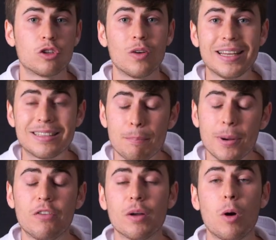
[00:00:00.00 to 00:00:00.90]
So it's the
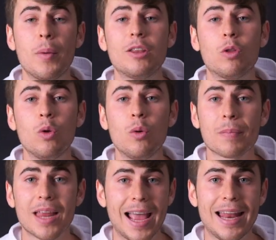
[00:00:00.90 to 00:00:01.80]
perfect moment to do
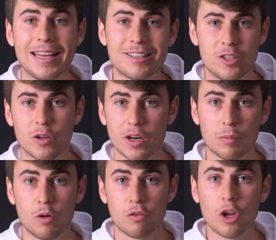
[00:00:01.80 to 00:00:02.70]
any secret
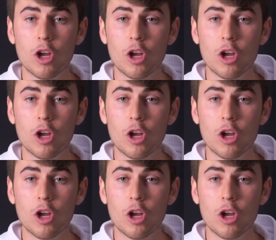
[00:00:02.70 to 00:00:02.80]
move.